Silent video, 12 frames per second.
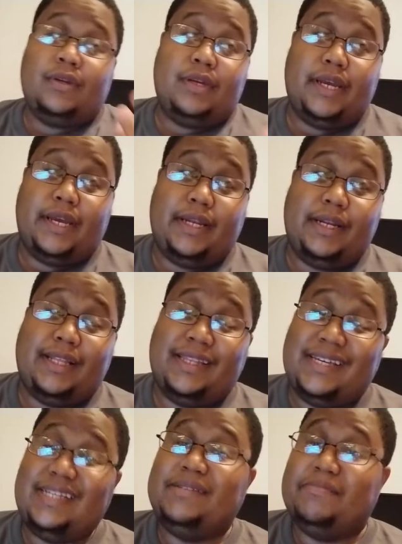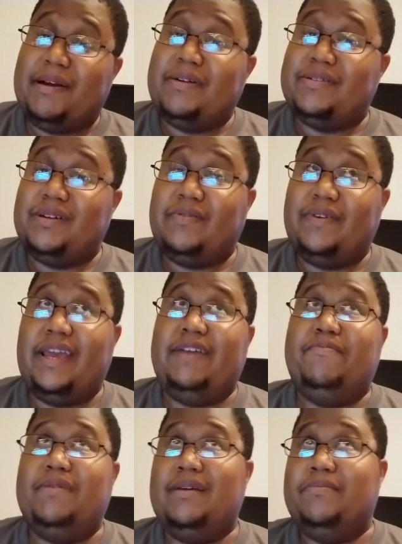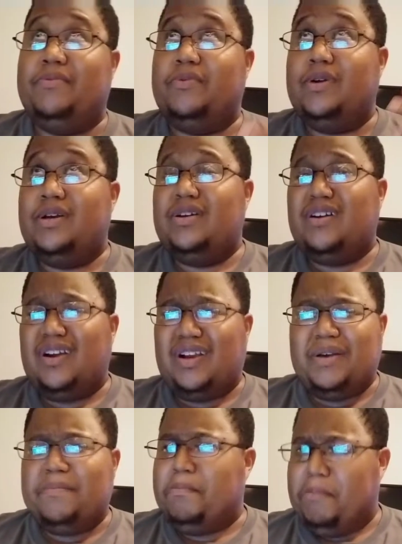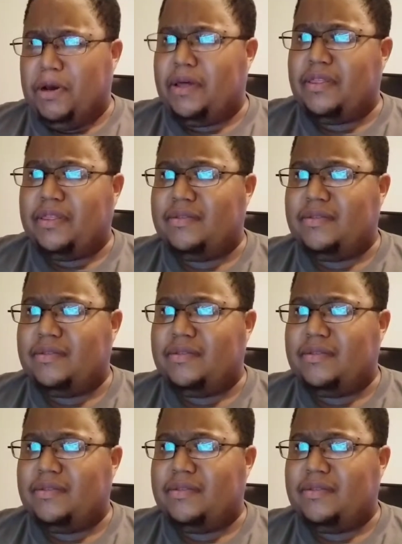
And at least Microsoft gave people a good month.